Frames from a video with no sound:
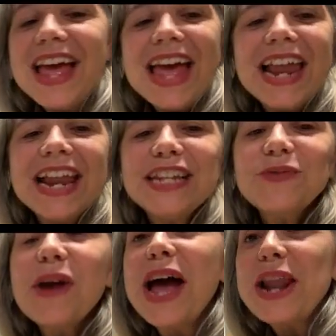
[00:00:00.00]
and let's
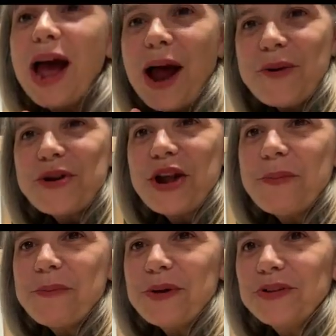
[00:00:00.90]
write our
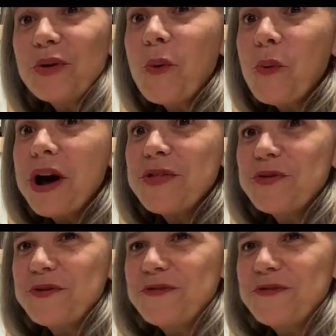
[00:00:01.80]
numbers 1 through